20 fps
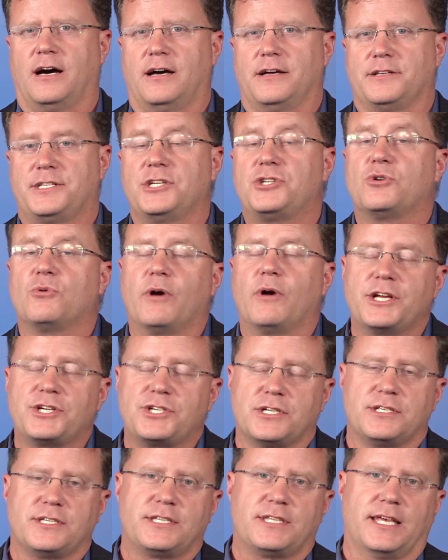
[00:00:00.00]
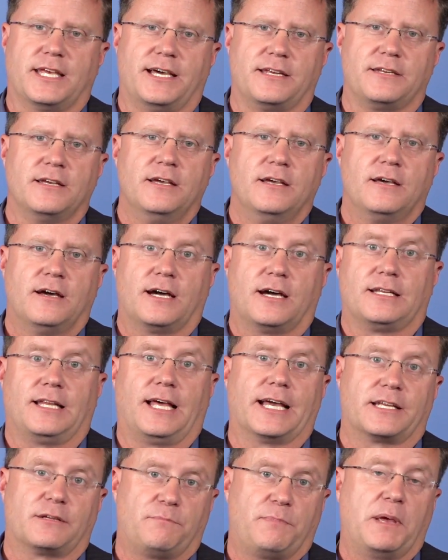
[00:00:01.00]
situations that I'd
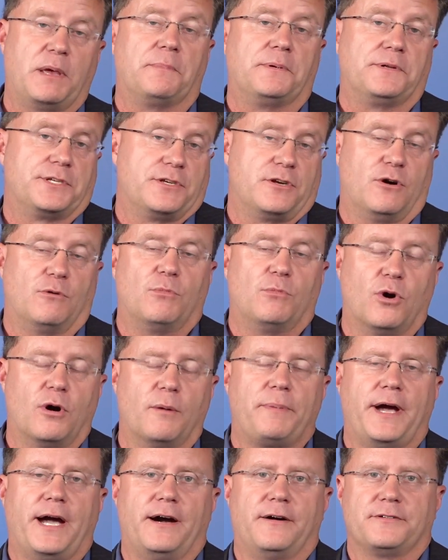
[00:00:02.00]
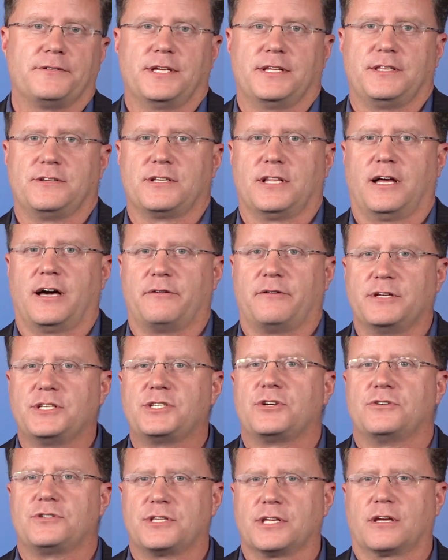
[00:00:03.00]
like people to know more about, and there's a lot of
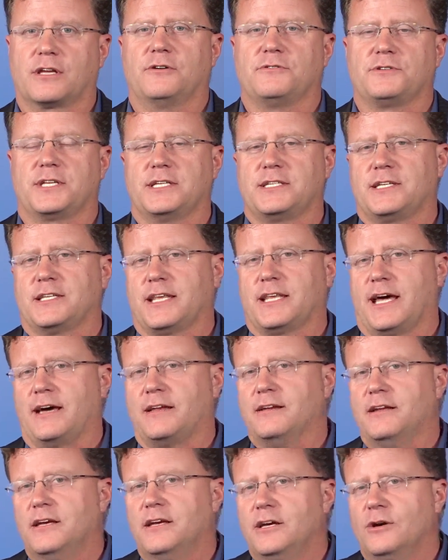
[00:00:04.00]
research that goes into that,